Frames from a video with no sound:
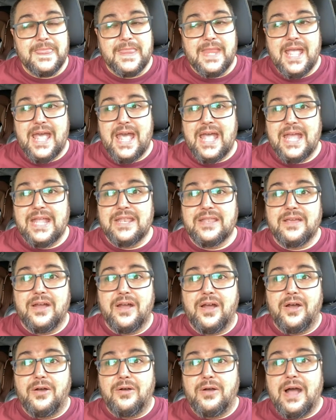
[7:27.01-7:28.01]
And
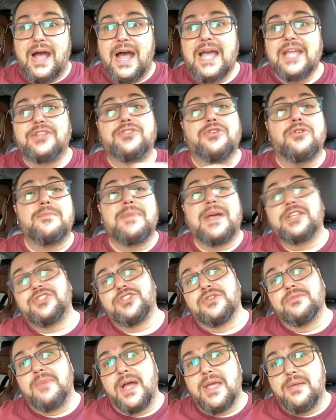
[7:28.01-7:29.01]
I don't mention
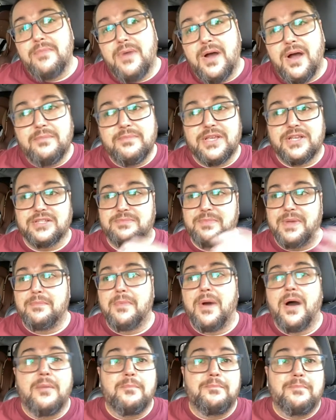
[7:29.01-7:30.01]
my mom because my
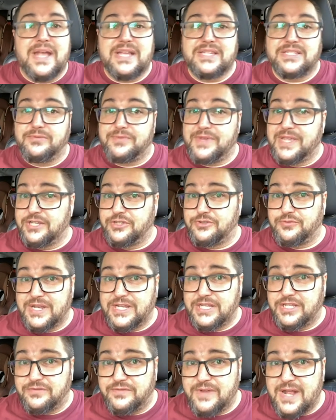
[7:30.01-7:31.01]
mom passed away in
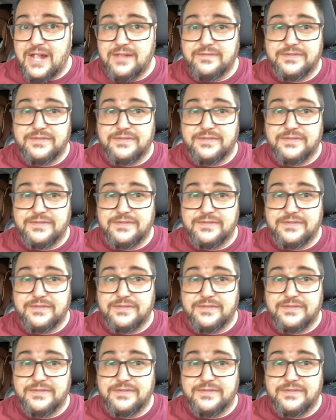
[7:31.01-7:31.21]
2012.